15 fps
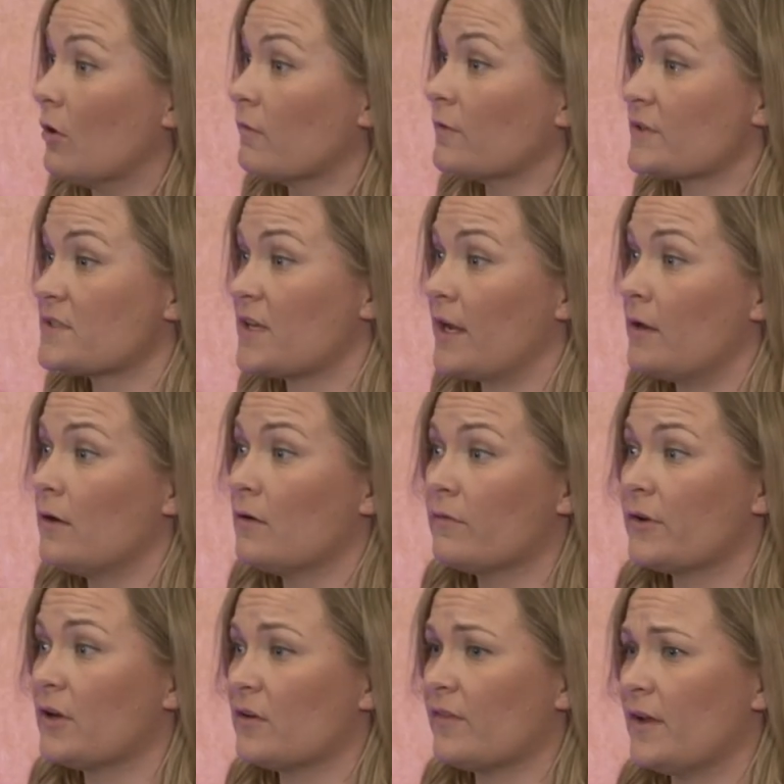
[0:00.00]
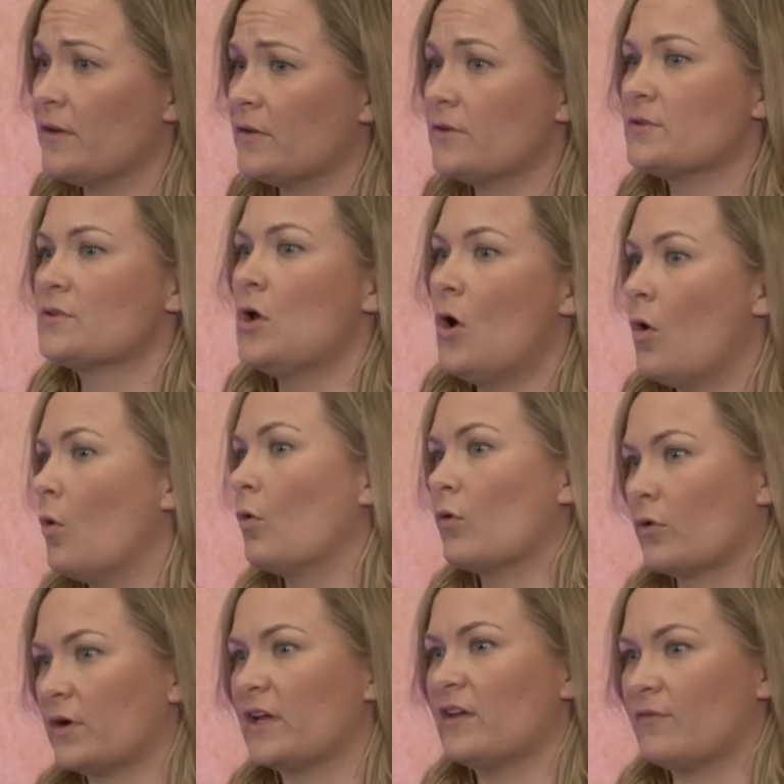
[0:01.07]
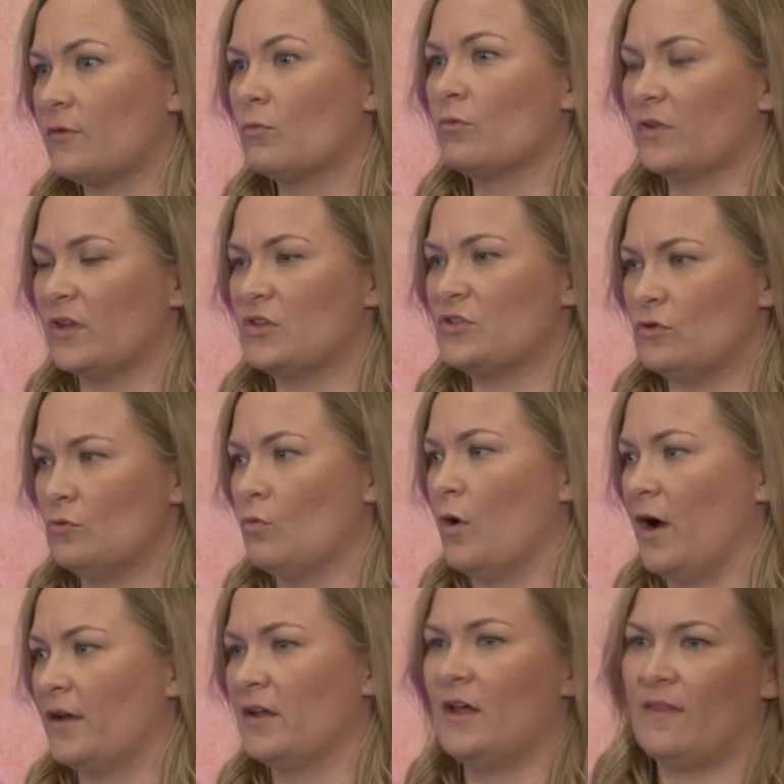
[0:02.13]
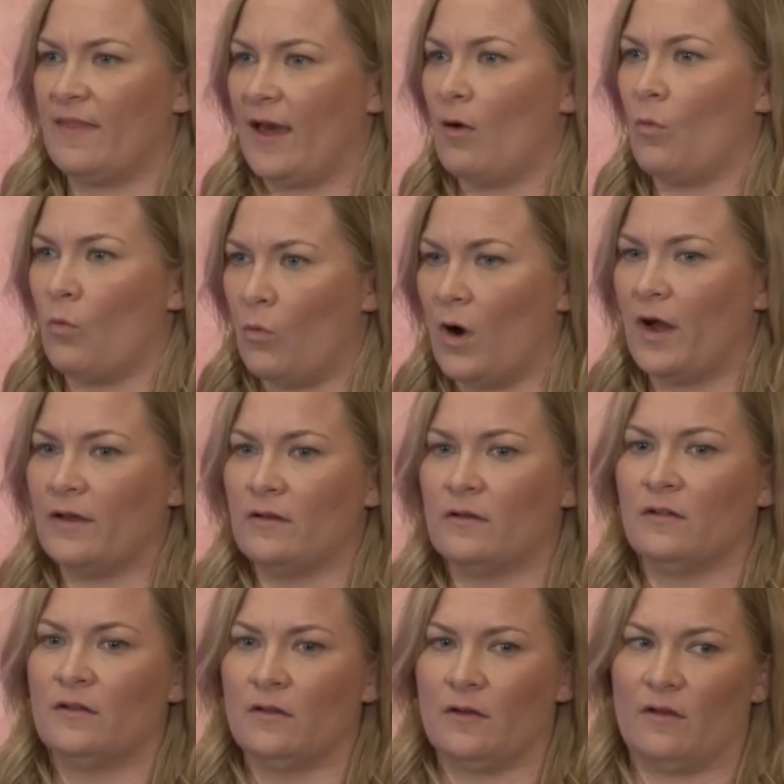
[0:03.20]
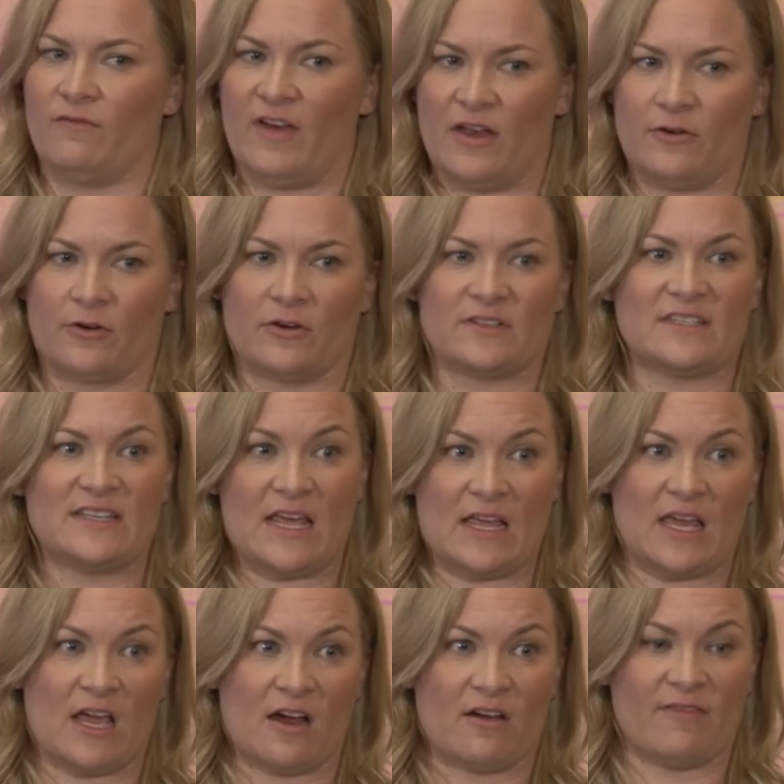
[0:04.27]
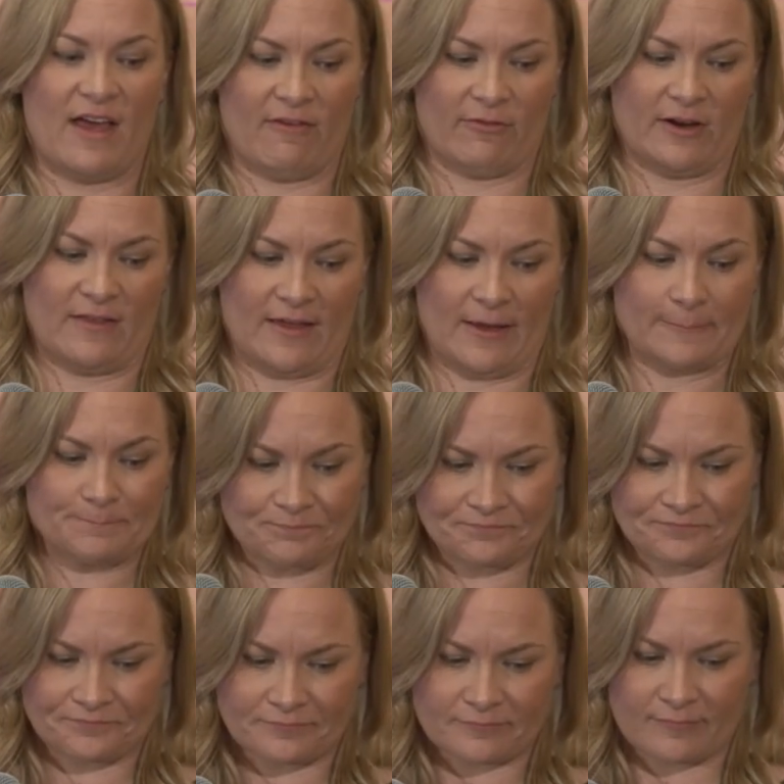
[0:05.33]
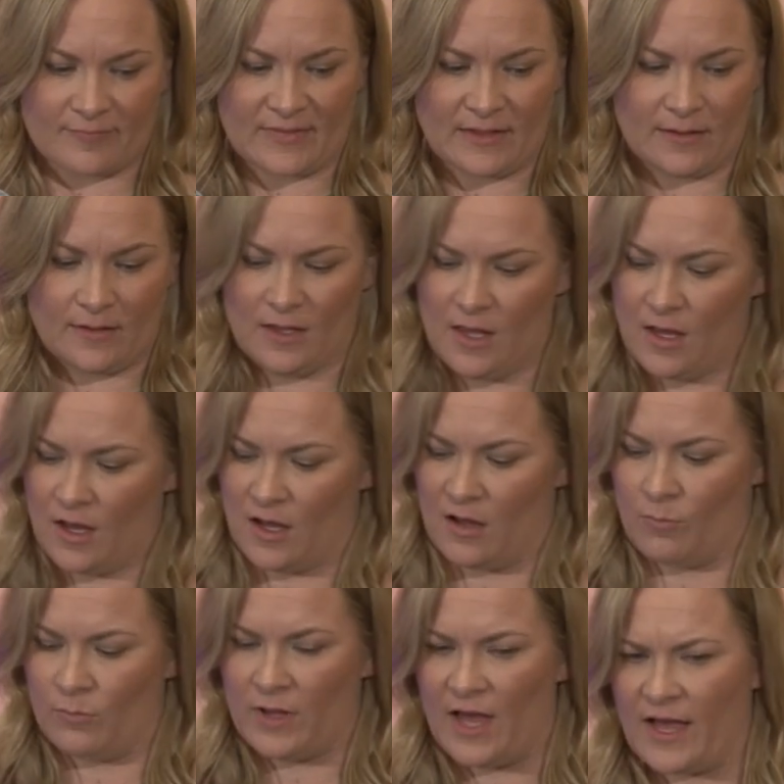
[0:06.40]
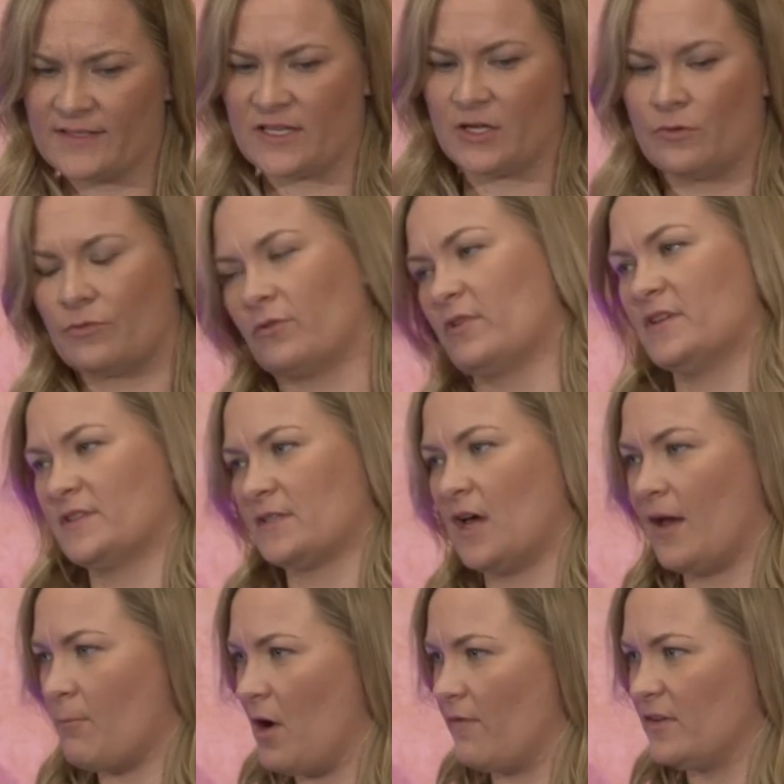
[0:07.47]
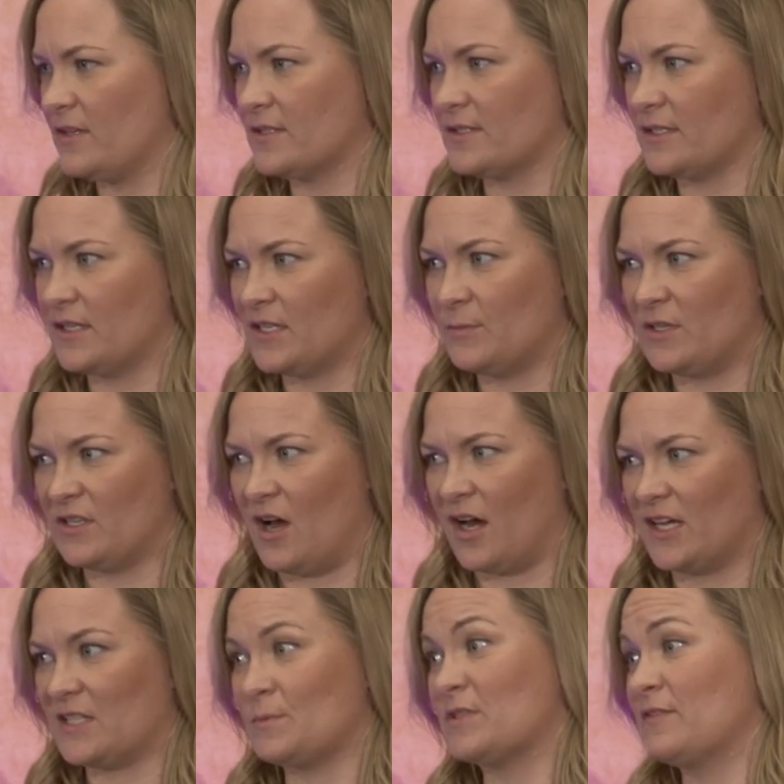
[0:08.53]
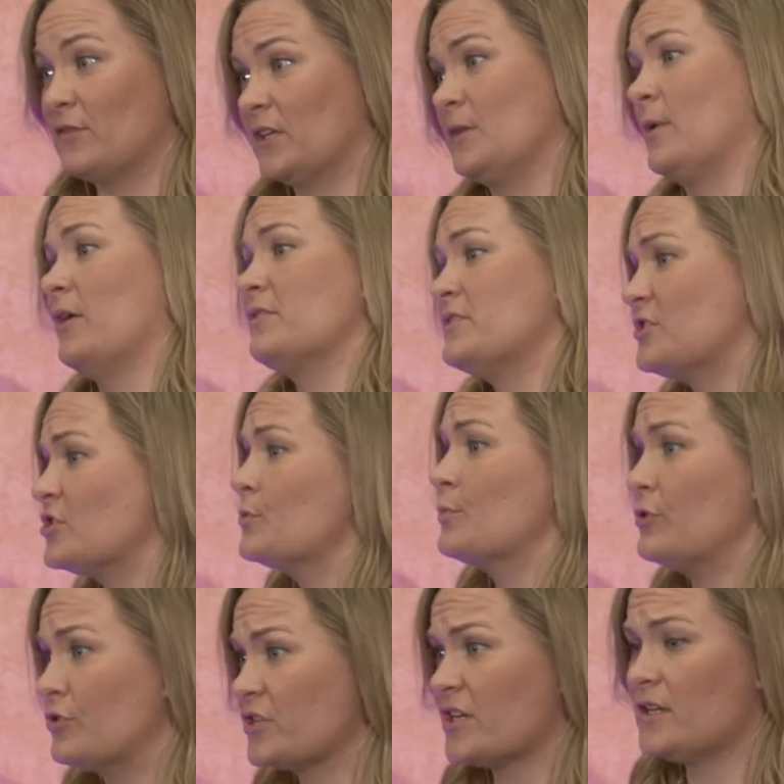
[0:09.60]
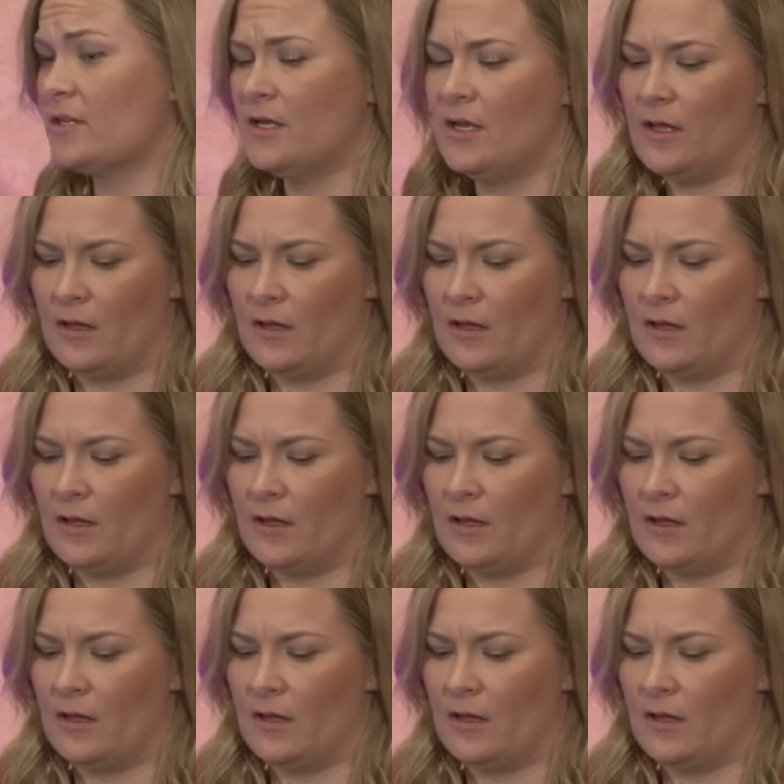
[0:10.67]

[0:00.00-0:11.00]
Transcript: oversight over your vendors, or if you really do want that one vendor to take care of everything. Um, as I go through this, I'm obviously going to be talking specifically about distribution,